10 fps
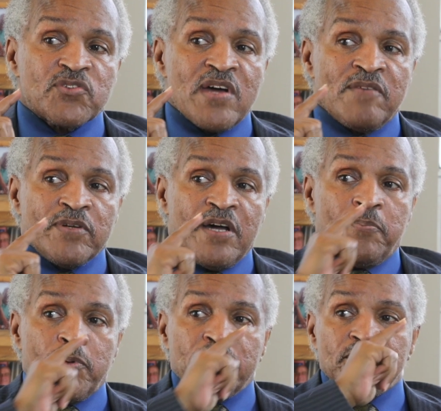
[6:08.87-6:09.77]
traveled
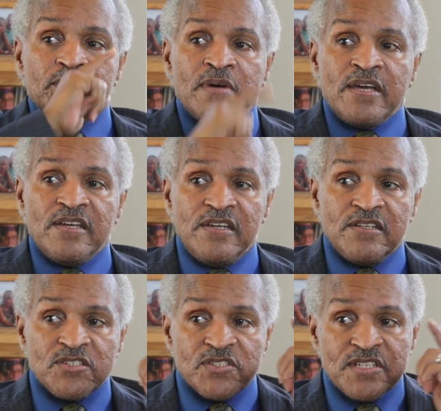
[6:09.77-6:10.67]
upward into my
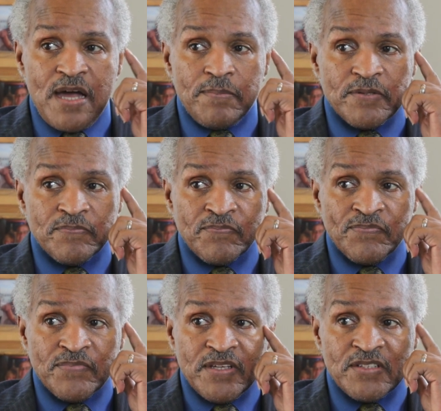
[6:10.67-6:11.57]
head, and stopped
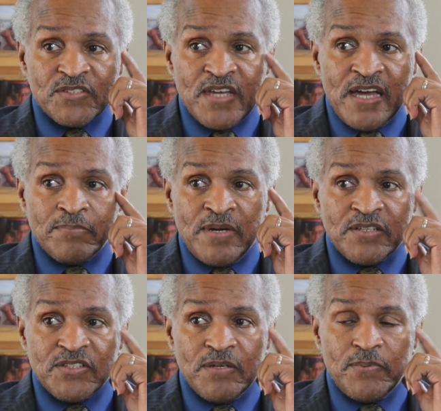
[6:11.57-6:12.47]
inside my
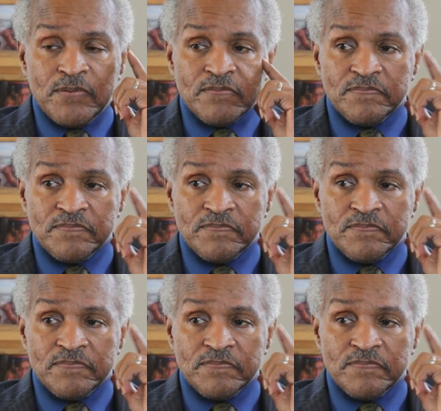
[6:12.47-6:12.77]
temple.